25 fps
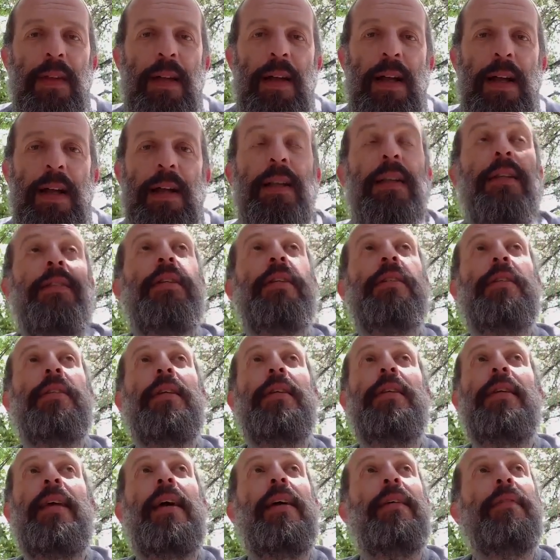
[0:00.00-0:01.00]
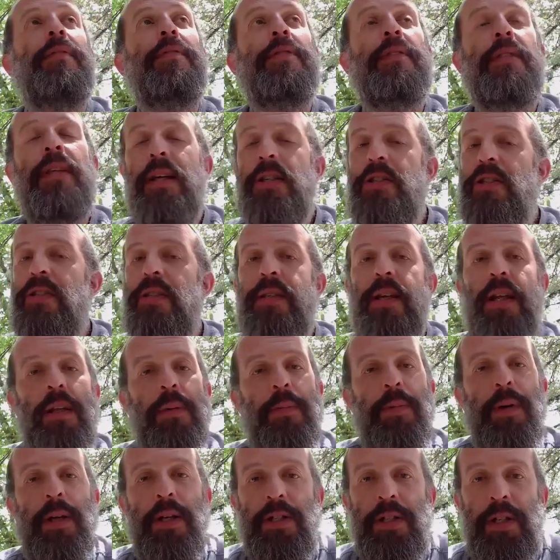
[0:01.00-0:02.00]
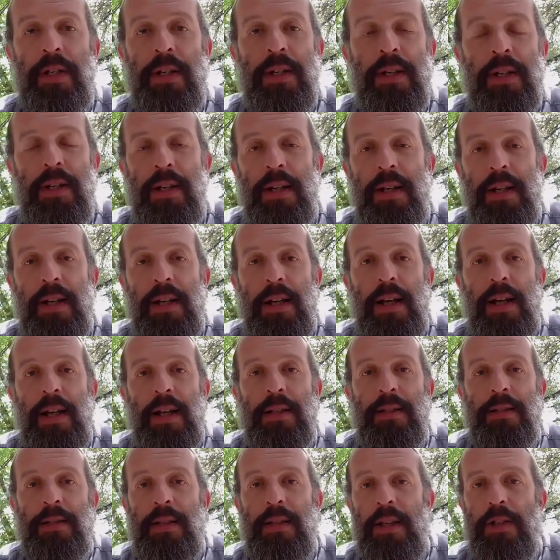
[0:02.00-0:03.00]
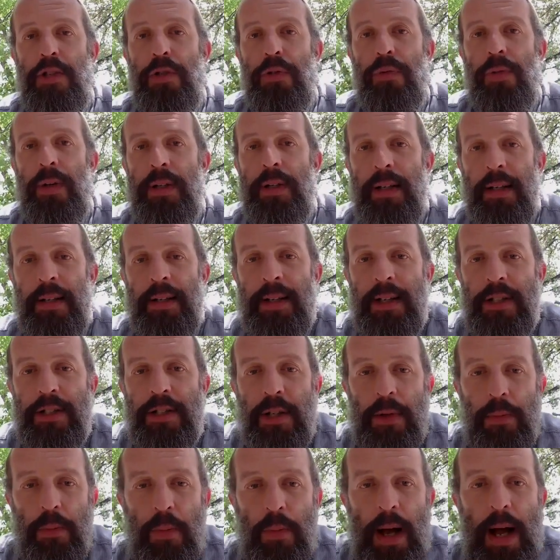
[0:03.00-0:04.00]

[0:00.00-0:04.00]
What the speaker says: Right? And it's just a day of such celebration and such recognition.